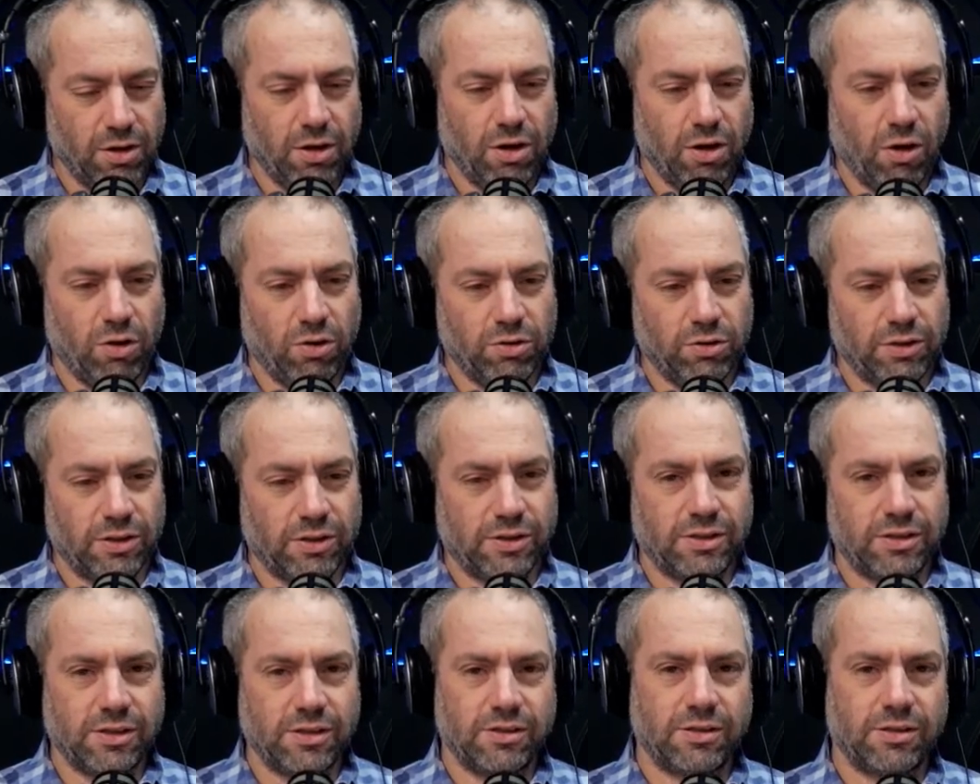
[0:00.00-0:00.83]
on the
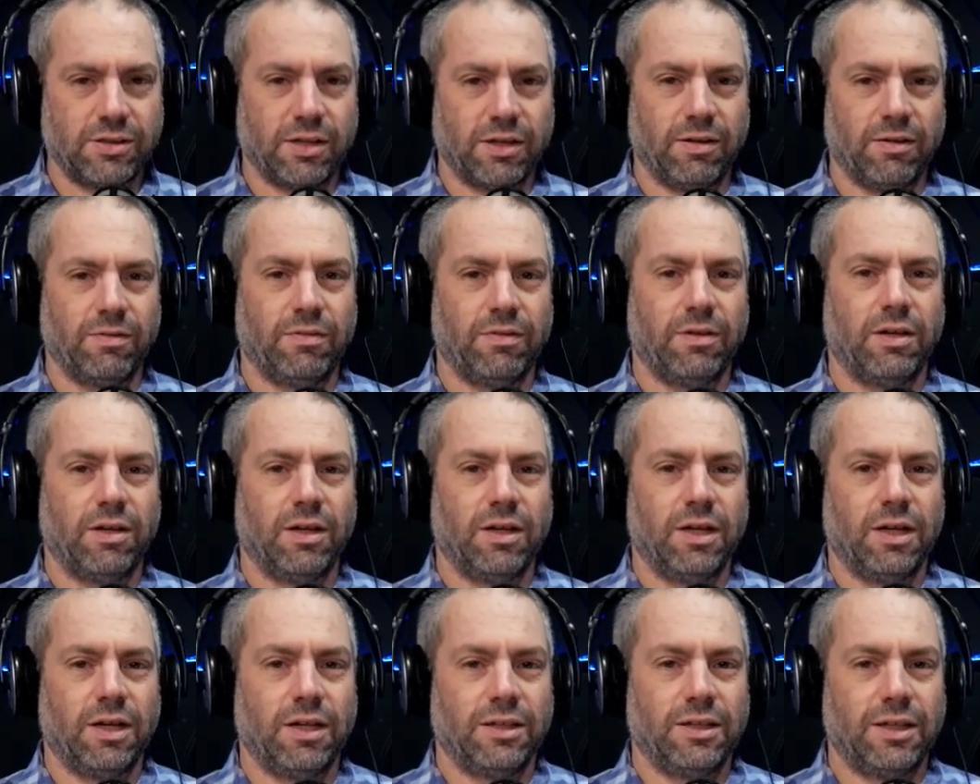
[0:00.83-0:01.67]
system
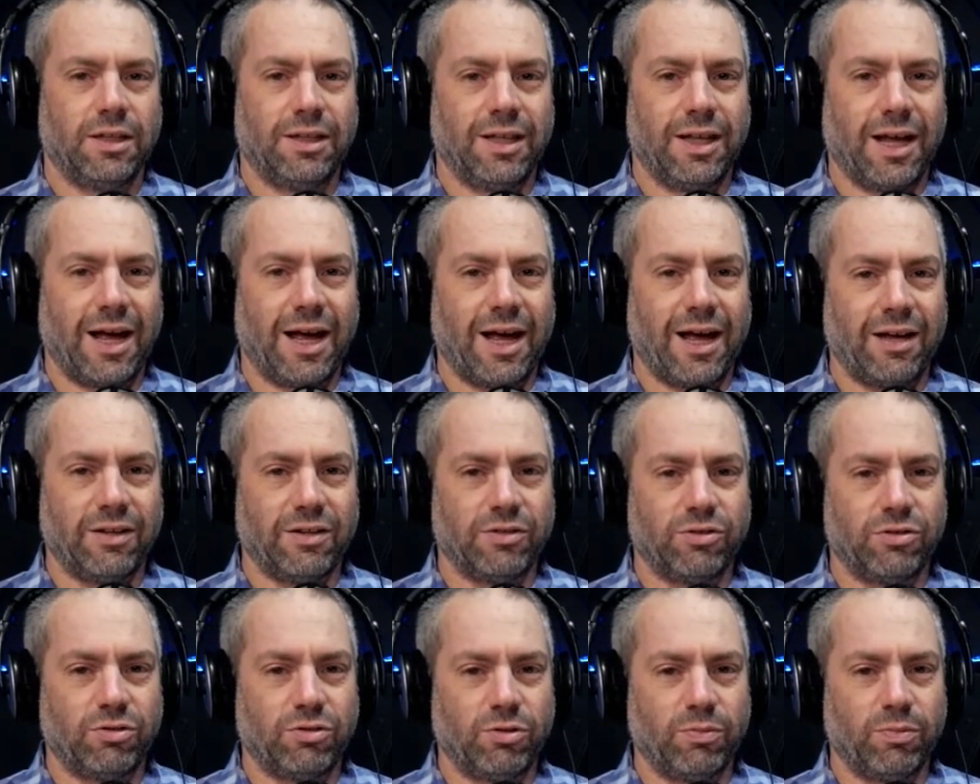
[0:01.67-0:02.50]
that there
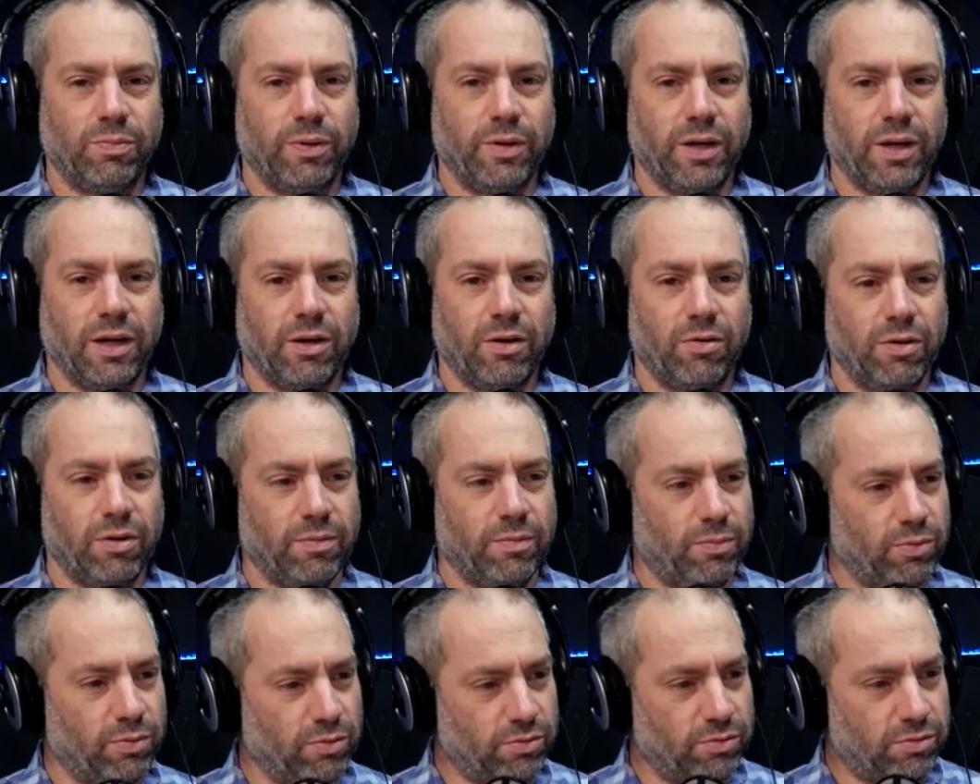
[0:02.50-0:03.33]
has to be a
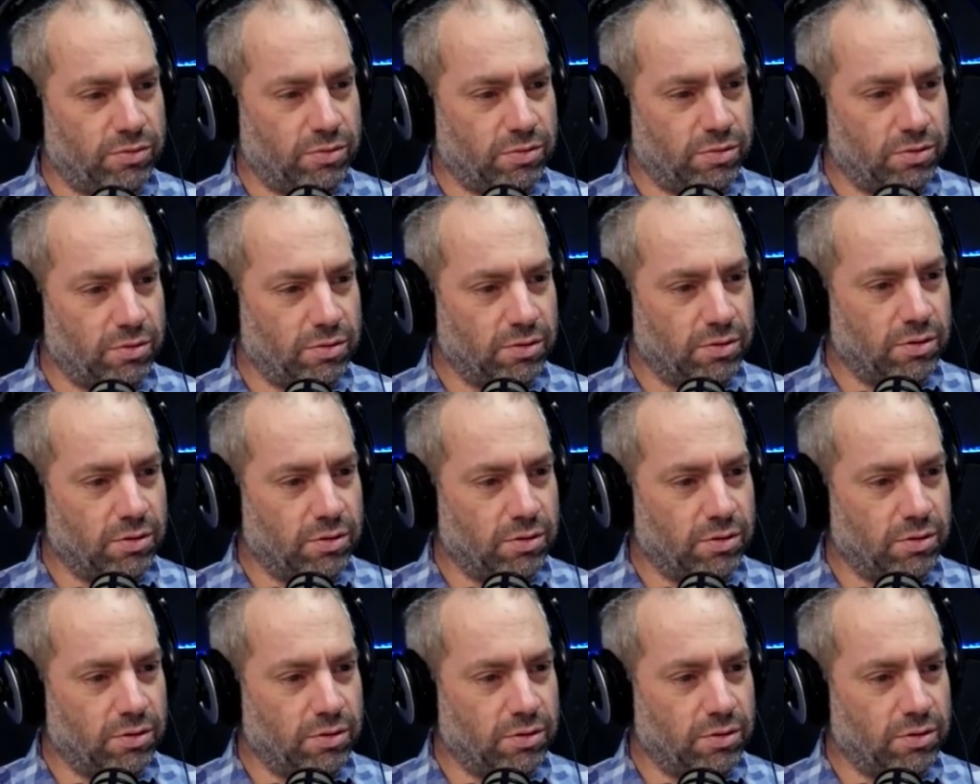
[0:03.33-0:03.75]
reboot.